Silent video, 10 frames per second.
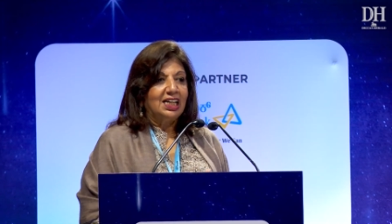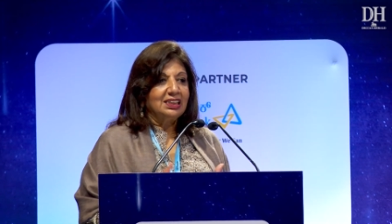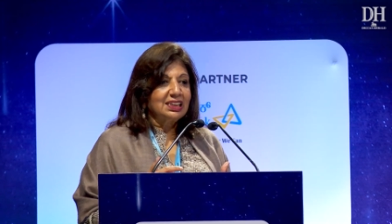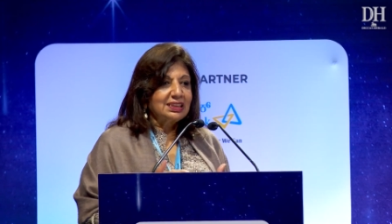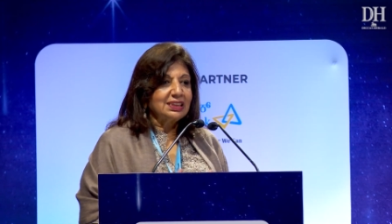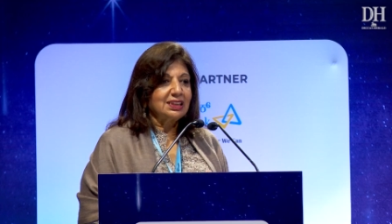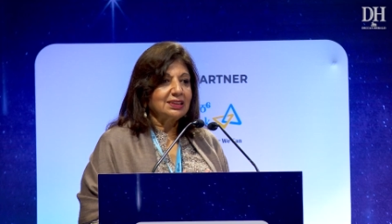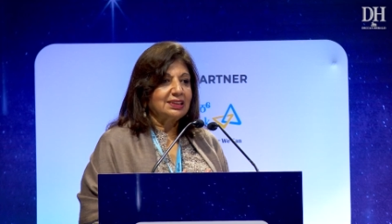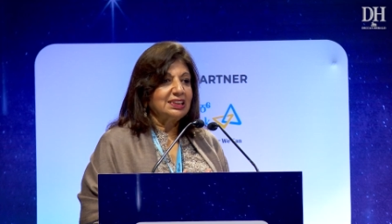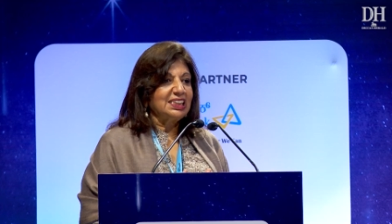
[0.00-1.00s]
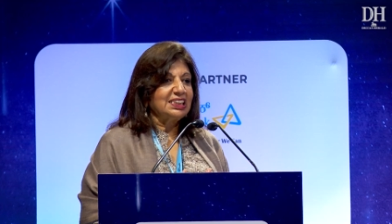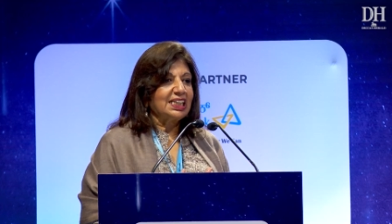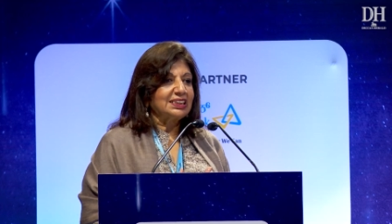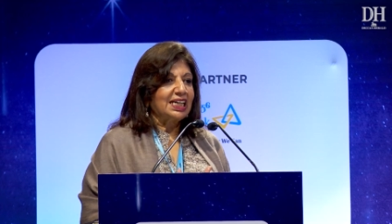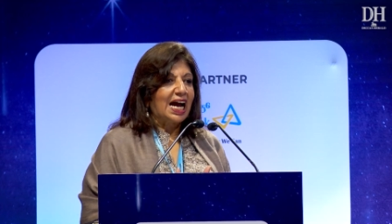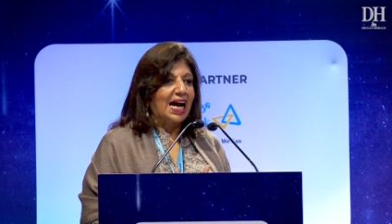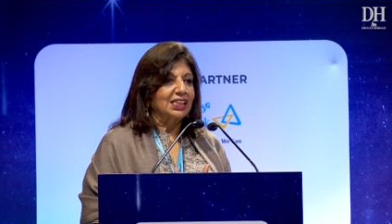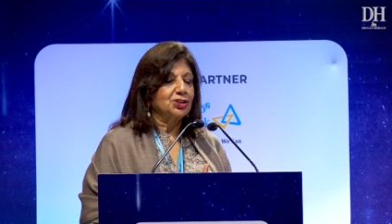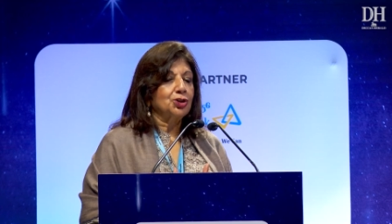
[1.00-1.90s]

This is a city that has